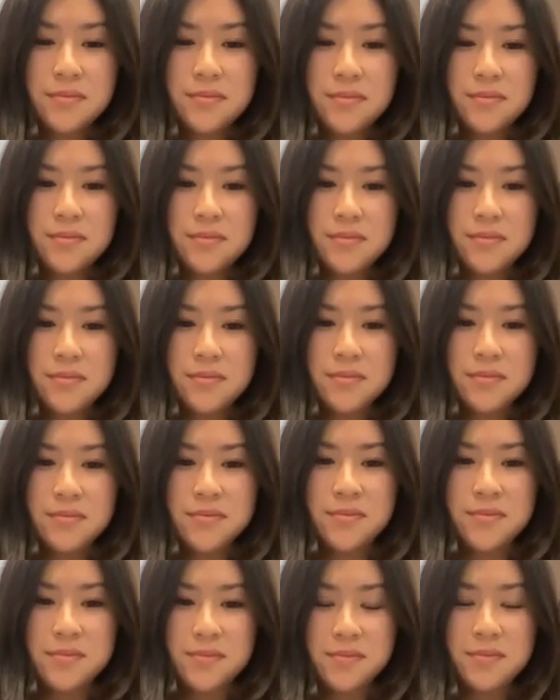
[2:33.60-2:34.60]

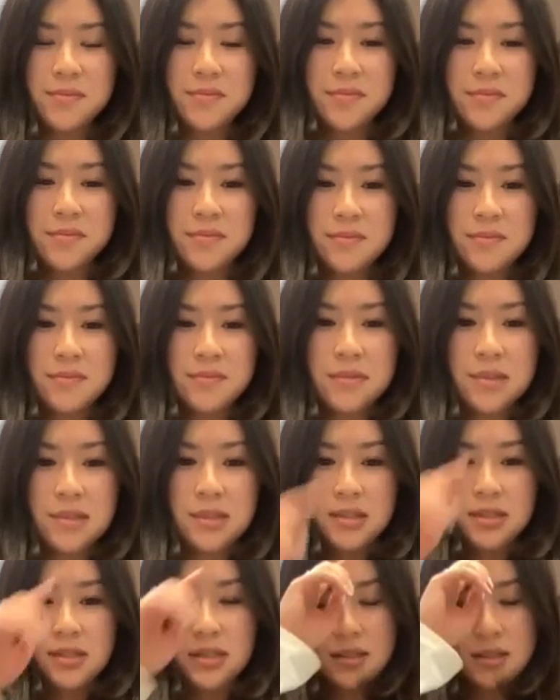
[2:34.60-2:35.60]

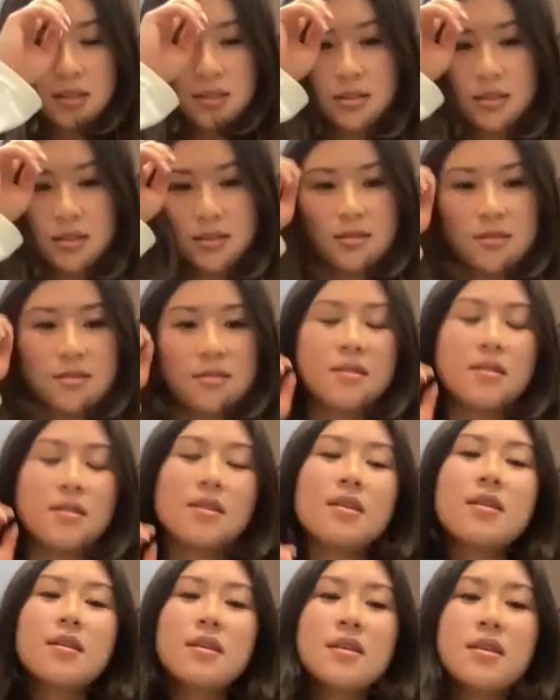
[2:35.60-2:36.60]

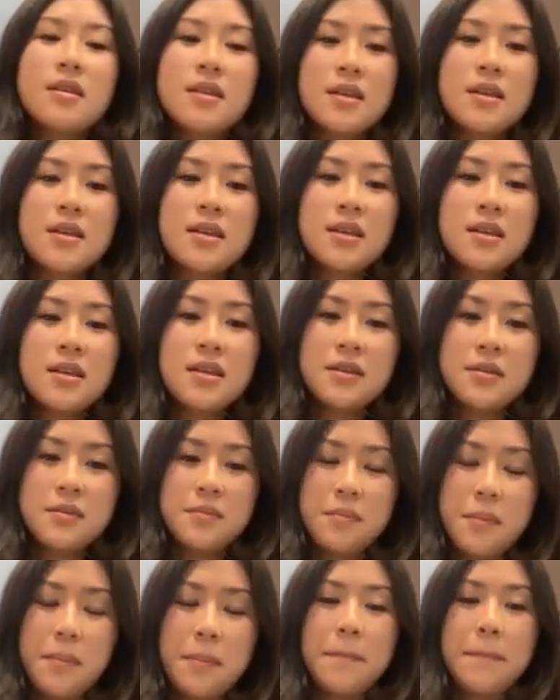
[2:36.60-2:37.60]

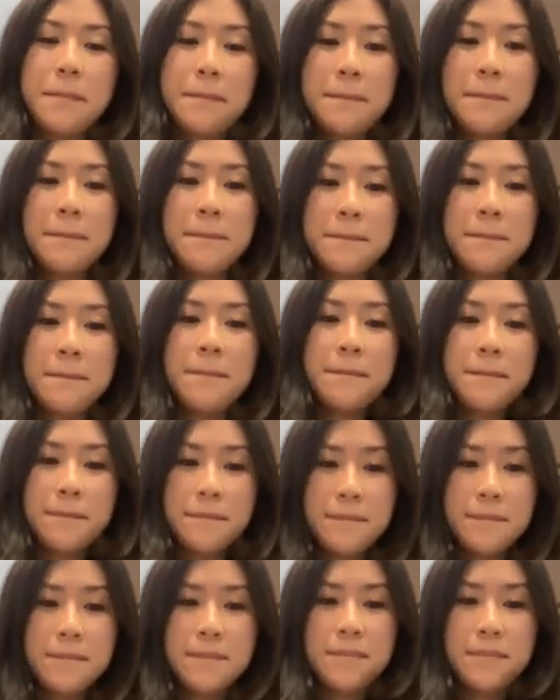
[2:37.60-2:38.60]

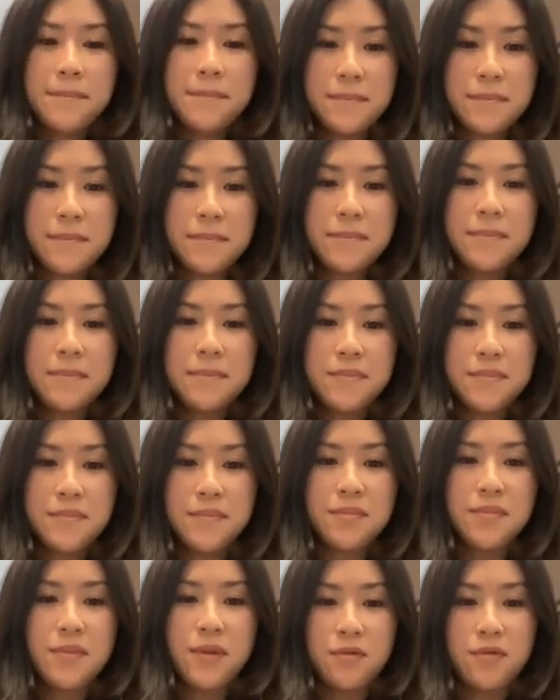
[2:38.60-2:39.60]

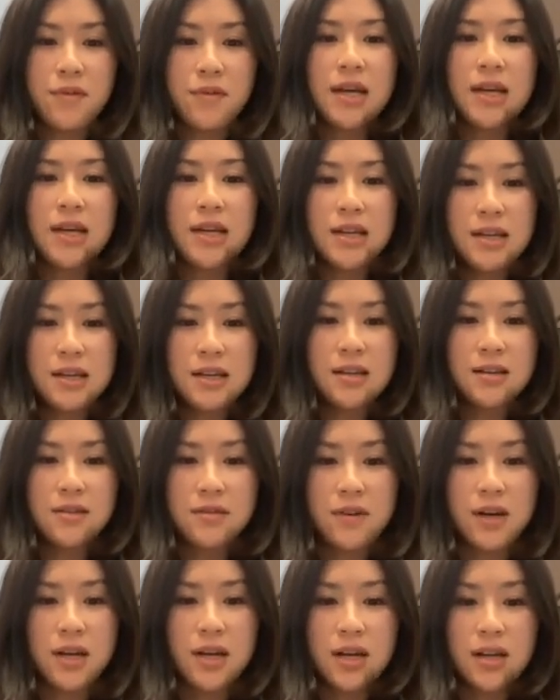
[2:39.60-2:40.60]

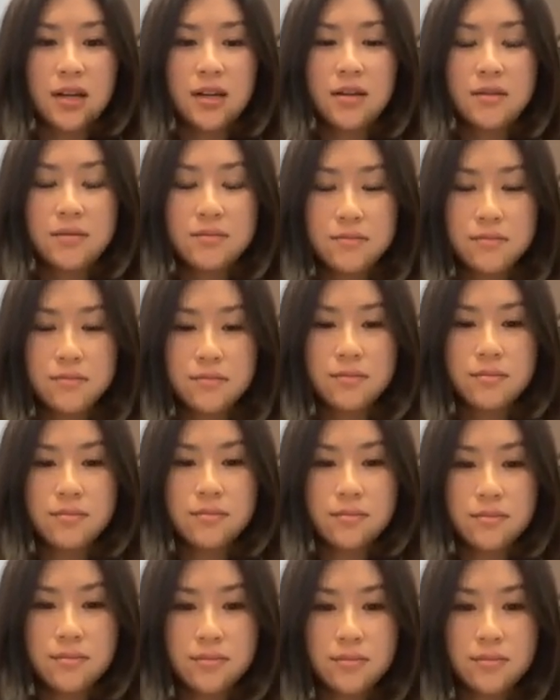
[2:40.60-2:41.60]
(silent)